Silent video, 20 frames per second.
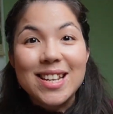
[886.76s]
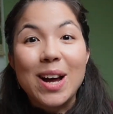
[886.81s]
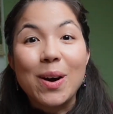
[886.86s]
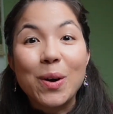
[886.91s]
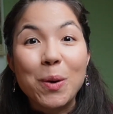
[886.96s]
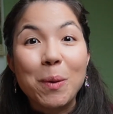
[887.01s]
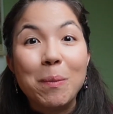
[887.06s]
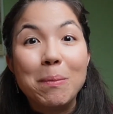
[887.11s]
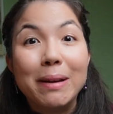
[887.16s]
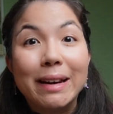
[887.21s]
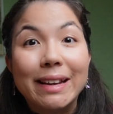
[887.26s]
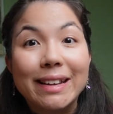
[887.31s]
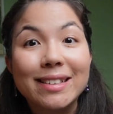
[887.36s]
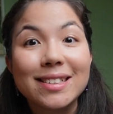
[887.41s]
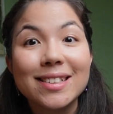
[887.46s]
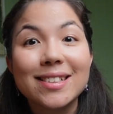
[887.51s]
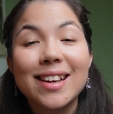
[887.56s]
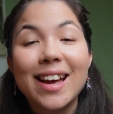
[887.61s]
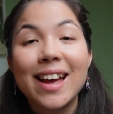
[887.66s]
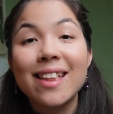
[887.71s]
now
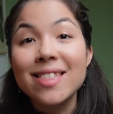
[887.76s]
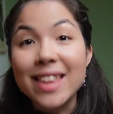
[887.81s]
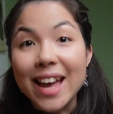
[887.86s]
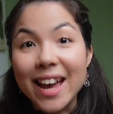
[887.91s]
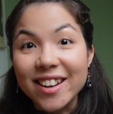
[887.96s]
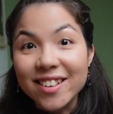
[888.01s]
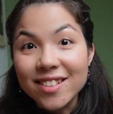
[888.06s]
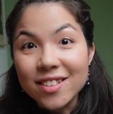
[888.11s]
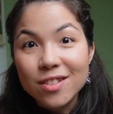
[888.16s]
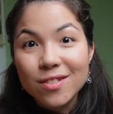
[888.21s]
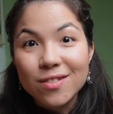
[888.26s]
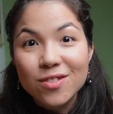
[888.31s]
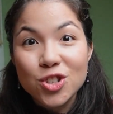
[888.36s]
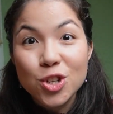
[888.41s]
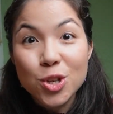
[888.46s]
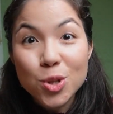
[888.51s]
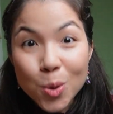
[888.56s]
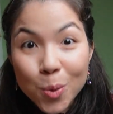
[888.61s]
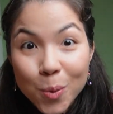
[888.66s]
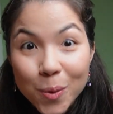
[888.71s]
complete, and then
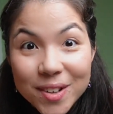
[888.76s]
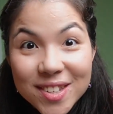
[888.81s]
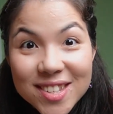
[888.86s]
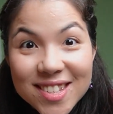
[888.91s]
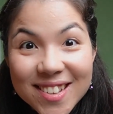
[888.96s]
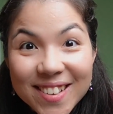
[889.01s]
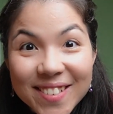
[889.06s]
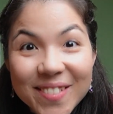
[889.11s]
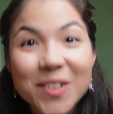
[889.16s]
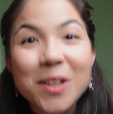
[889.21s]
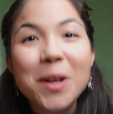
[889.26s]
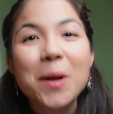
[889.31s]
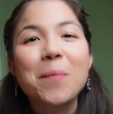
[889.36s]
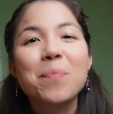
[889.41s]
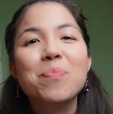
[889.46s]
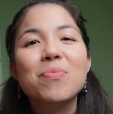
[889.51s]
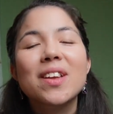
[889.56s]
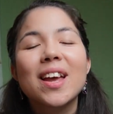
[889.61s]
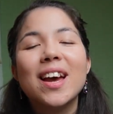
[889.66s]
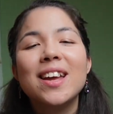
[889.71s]
she talks.
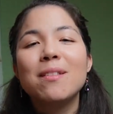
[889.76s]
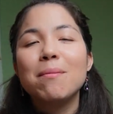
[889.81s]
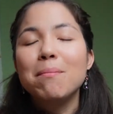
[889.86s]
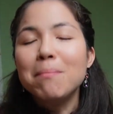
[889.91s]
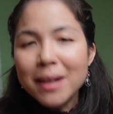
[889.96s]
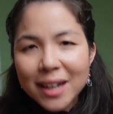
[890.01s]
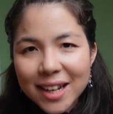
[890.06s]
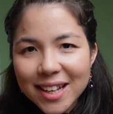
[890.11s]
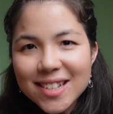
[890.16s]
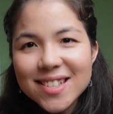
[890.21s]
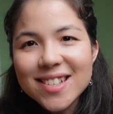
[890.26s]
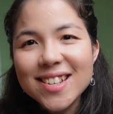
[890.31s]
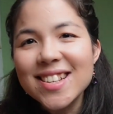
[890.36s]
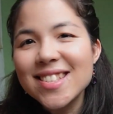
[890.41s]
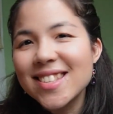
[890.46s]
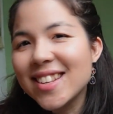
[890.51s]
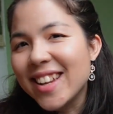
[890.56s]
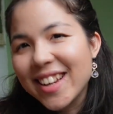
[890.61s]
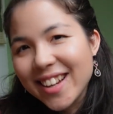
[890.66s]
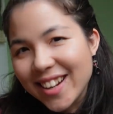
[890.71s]
And Millard
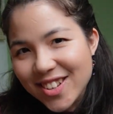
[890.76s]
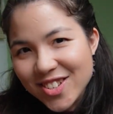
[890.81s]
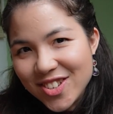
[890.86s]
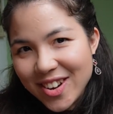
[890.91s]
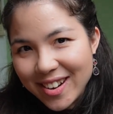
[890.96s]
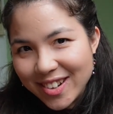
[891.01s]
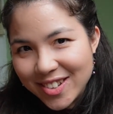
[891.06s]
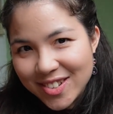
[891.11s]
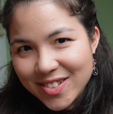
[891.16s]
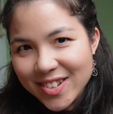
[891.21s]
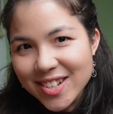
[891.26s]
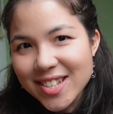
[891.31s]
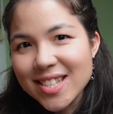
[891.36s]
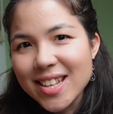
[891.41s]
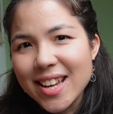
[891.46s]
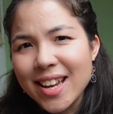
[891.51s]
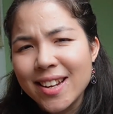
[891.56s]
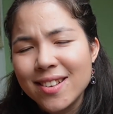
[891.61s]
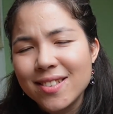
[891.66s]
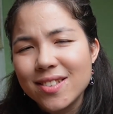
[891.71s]
is an English actress,
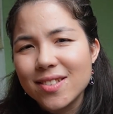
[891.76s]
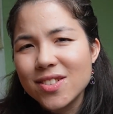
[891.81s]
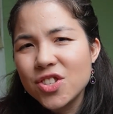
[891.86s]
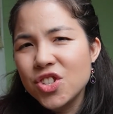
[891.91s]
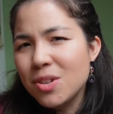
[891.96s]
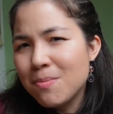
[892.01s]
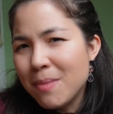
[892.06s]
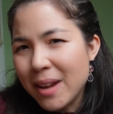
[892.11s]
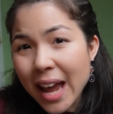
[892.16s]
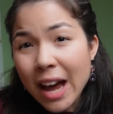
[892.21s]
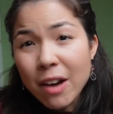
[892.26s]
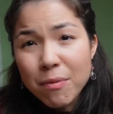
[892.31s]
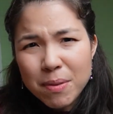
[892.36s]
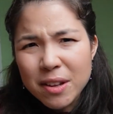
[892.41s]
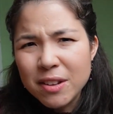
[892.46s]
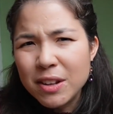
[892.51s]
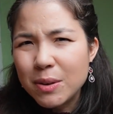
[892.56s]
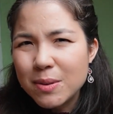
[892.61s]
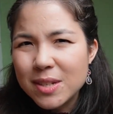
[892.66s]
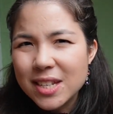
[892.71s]
and she may have
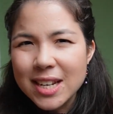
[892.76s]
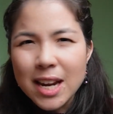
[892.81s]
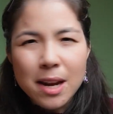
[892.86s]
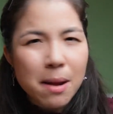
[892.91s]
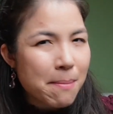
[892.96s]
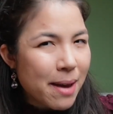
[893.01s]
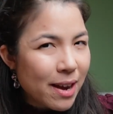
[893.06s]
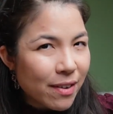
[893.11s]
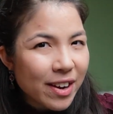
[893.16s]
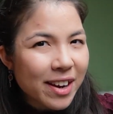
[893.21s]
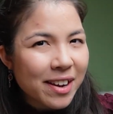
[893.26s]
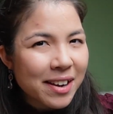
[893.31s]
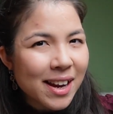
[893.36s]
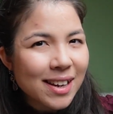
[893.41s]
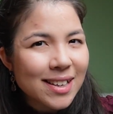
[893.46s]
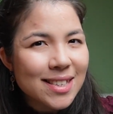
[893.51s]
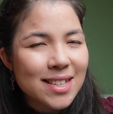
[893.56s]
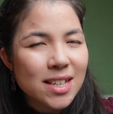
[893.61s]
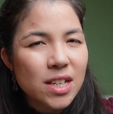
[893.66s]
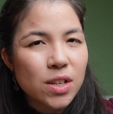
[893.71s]
been using an American
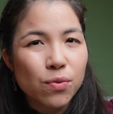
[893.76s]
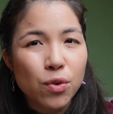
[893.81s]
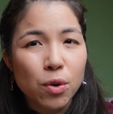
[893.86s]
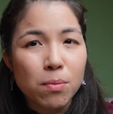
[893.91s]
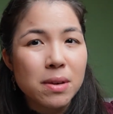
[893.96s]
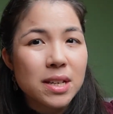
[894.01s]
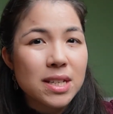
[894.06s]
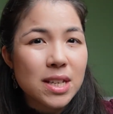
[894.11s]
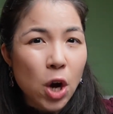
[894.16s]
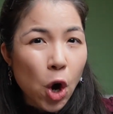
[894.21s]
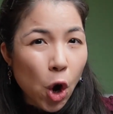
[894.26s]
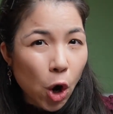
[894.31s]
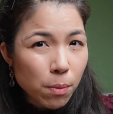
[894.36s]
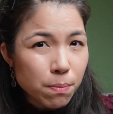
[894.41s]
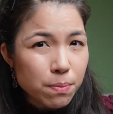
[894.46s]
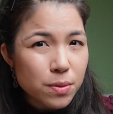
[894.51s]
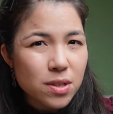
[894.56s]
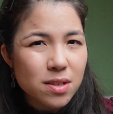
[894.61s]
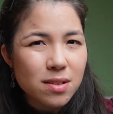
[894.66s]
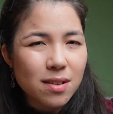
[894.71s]
accent for Miss
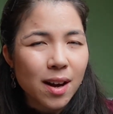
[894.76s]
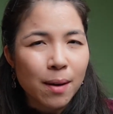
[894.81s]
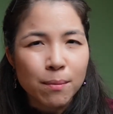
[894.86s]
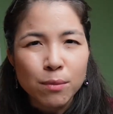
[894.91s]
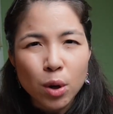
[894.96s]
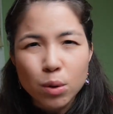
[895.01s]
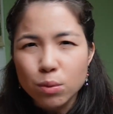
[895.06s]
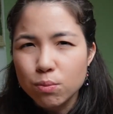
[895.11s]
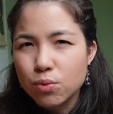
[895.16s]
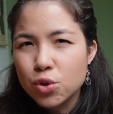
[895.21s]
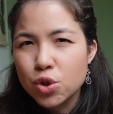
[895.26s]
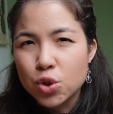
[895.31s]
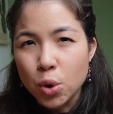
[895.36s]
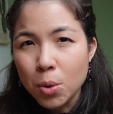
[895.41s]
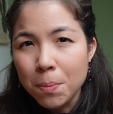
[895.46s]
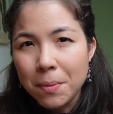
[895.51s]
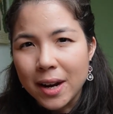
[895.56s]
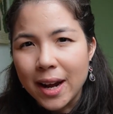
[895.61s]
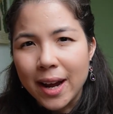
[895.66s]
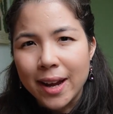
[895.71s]
Hobbs. I'm not
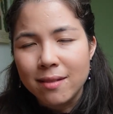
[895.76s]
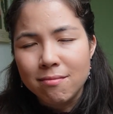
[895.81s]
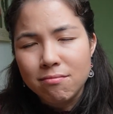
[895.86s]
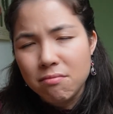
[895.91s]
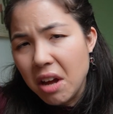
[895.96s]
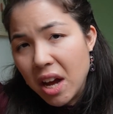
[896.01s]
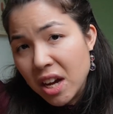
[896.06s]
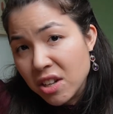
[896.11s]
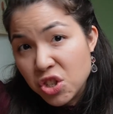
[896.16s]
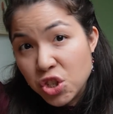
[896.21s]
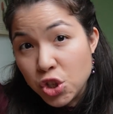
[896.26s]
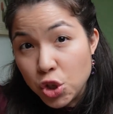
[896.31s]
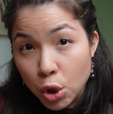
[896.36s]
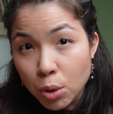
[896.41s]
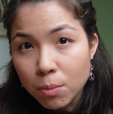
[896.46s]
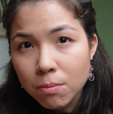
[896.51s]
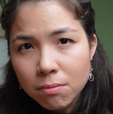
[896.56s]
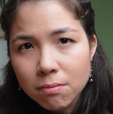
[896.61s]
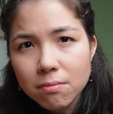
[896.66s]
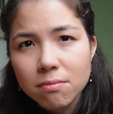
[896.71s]
sure, but I
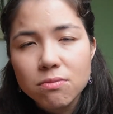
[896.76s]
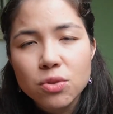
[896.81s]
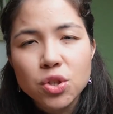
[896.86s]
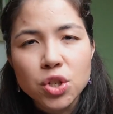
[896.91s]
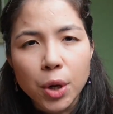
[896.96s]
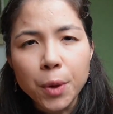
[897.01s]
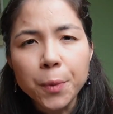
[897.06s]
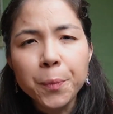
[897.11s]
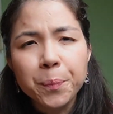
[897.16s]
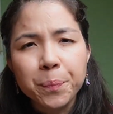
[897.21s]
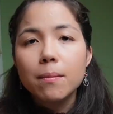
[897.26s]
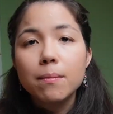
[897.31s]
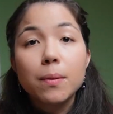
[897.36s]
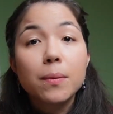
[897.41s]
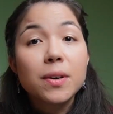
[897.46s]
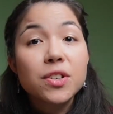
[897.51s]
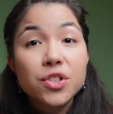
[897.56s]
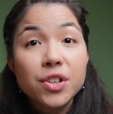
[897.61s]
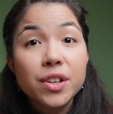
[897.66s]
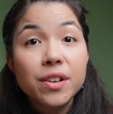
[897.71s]
assume so. But
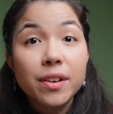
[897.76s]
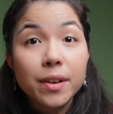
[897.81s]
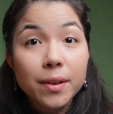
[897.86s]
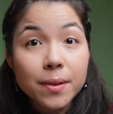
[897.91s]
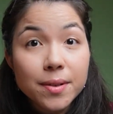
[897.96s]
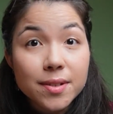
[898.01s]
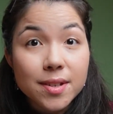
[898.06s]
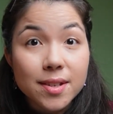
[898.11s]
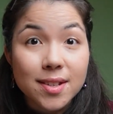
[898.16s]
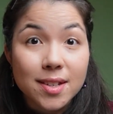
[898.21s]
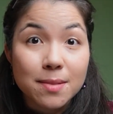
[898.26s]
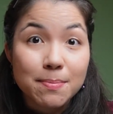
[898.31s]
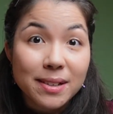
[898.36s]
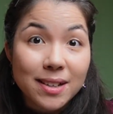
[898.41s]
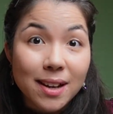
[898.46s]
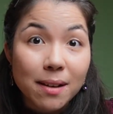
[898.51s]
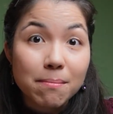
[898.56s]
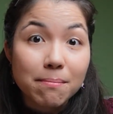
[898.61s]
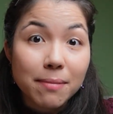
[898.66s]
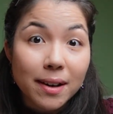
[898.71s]
what she uses as
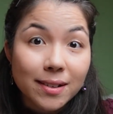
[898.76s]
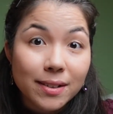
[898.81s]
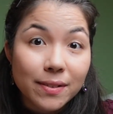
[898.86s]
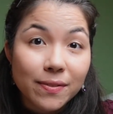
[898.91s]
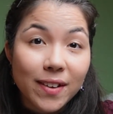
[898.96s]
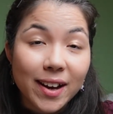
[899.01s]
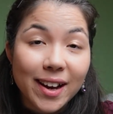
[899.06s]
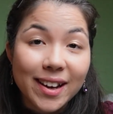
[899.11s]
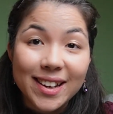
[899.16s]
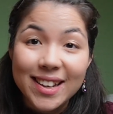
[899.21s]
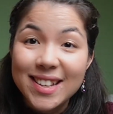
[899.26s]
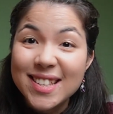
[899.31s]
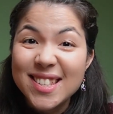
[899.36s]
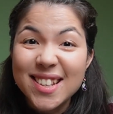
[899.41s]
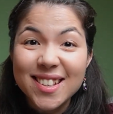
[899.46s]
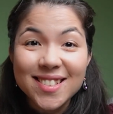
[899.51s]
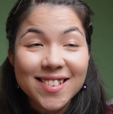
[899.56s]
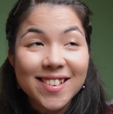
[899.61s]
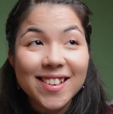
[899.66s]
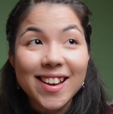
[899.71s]
Madame Butterfly is
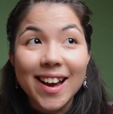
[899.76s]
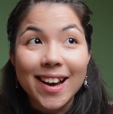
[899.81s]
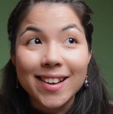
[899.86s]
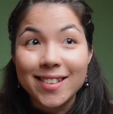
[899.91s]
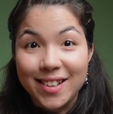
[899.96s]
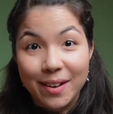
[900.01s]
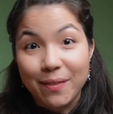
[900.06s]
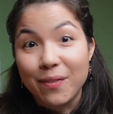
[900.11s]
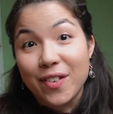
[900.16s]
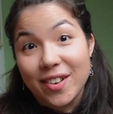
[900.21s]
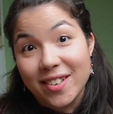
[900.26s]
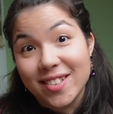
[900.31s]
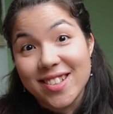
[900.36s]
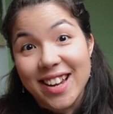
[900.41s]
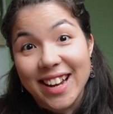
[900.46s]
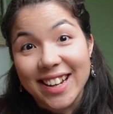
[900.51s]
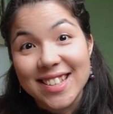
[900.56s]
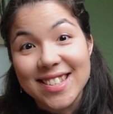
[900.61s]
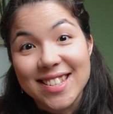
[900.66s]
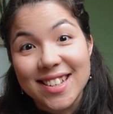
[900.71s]
certainly a different
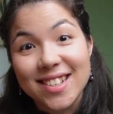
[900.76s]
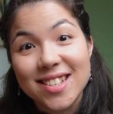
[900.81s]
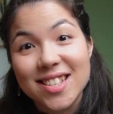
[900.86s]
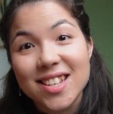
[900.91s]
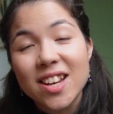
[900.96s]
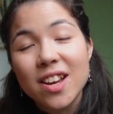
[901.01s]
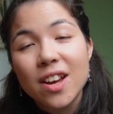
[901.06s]
accent.